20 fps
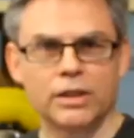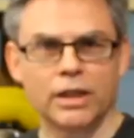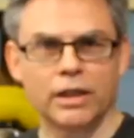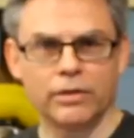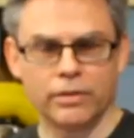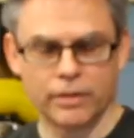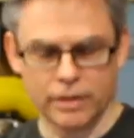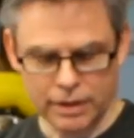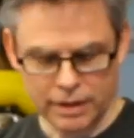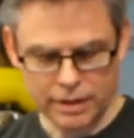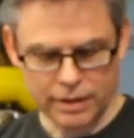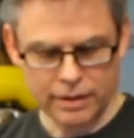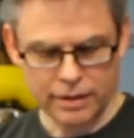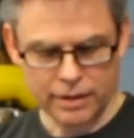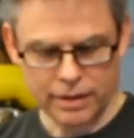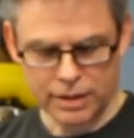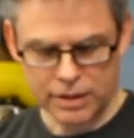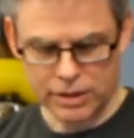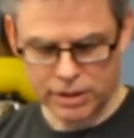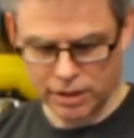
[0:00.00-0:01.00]
So
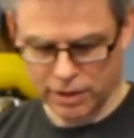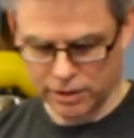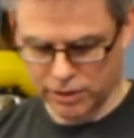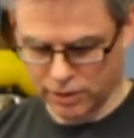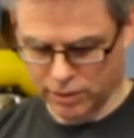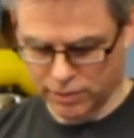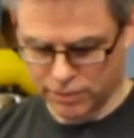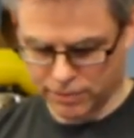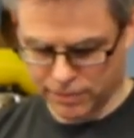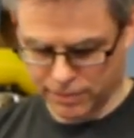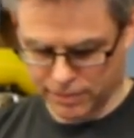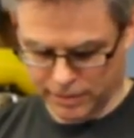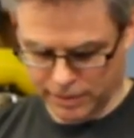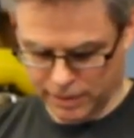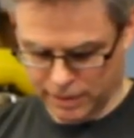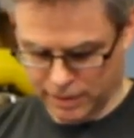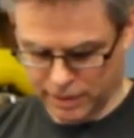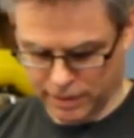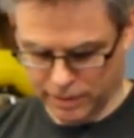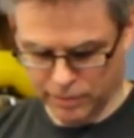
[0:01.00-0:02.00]
I start off
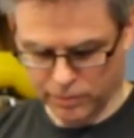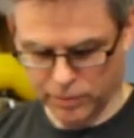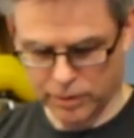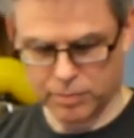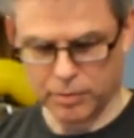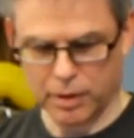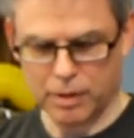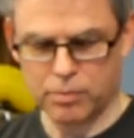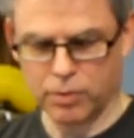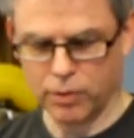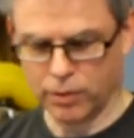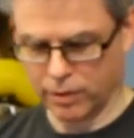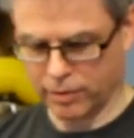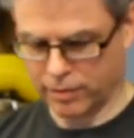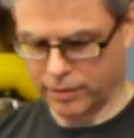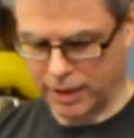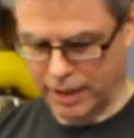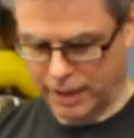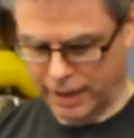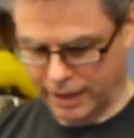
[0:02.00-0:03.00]
with my ball
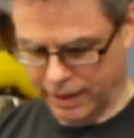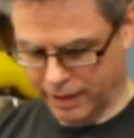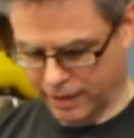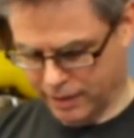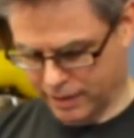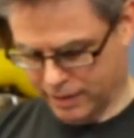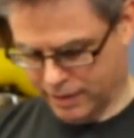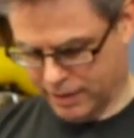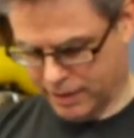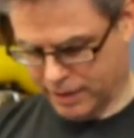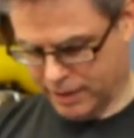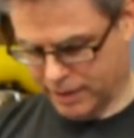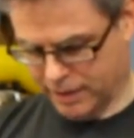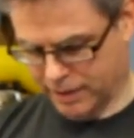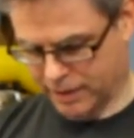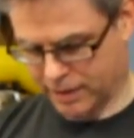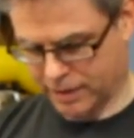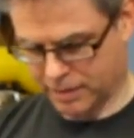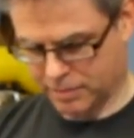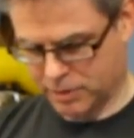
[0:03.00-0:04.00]
of clay
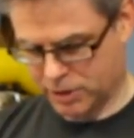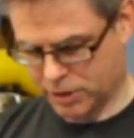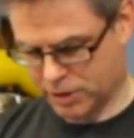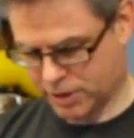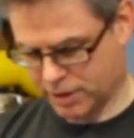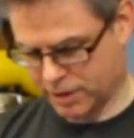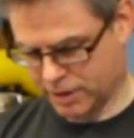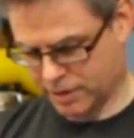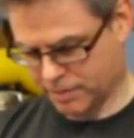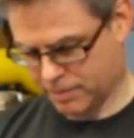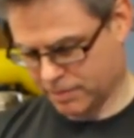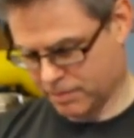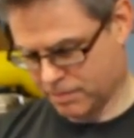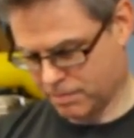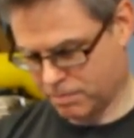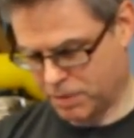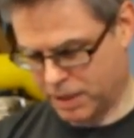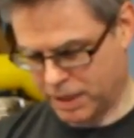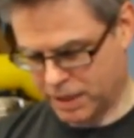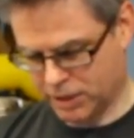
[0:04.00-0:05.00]
and I'm just going to
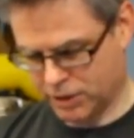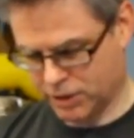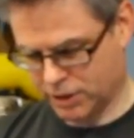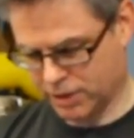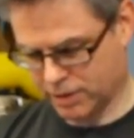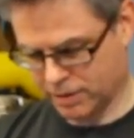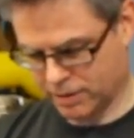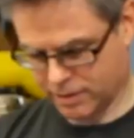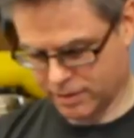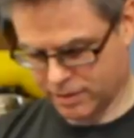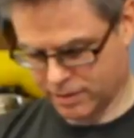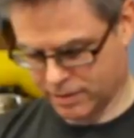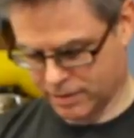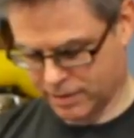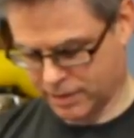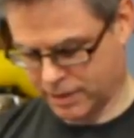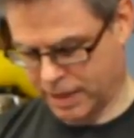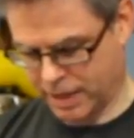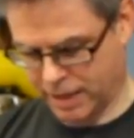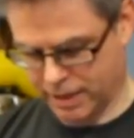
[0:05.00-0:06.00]
pinch
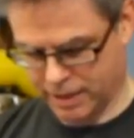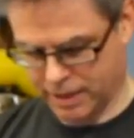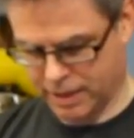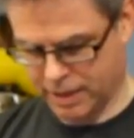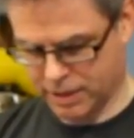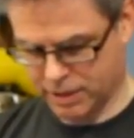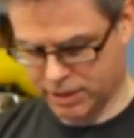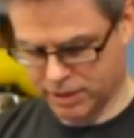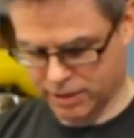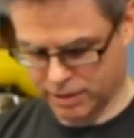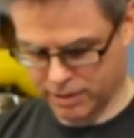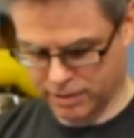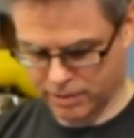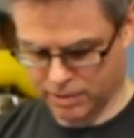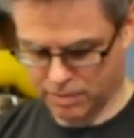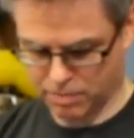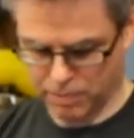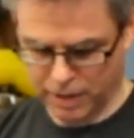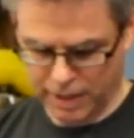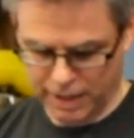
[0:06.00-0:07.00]
that into
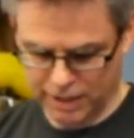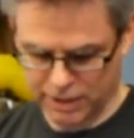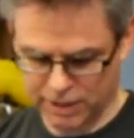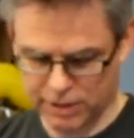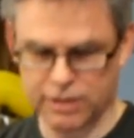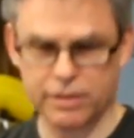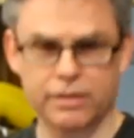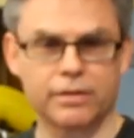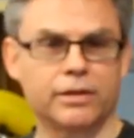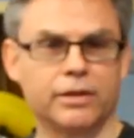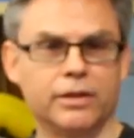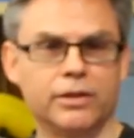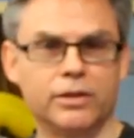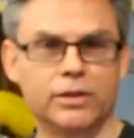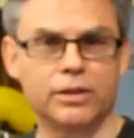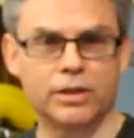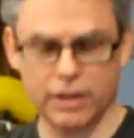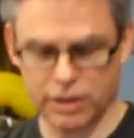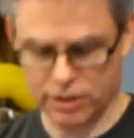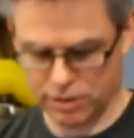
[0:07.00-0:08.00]
the base. I
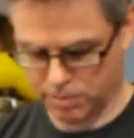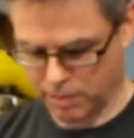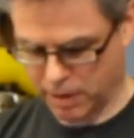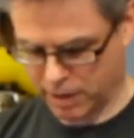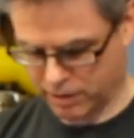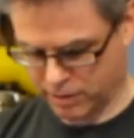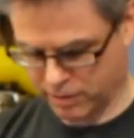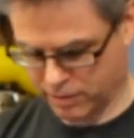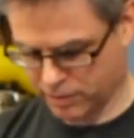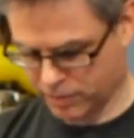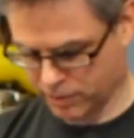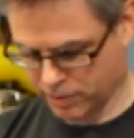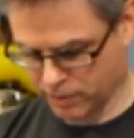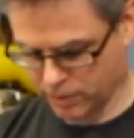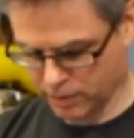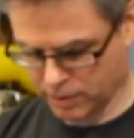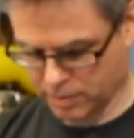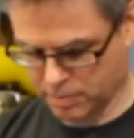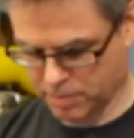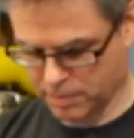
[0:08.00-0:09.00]
use this method for all
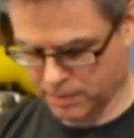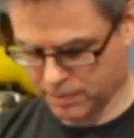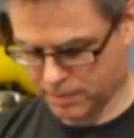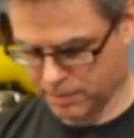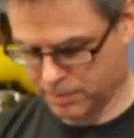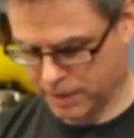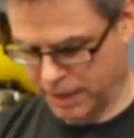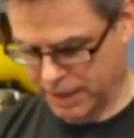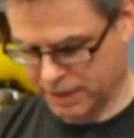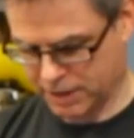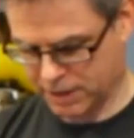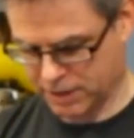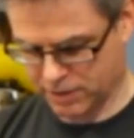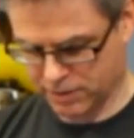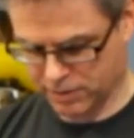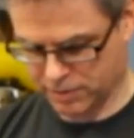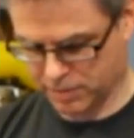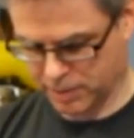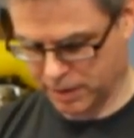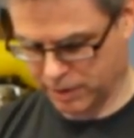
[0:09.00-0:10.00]
the
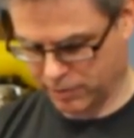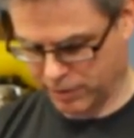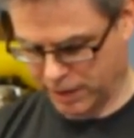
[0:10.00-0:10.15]
bases of my